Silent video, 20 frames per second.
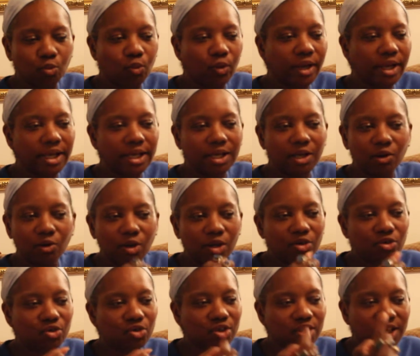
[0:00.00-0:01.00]
we don't
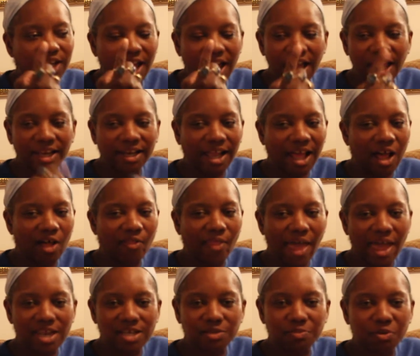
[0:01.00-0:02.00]
understand how
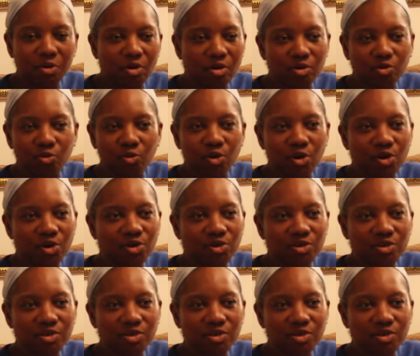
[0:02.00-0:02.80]
that spirit works,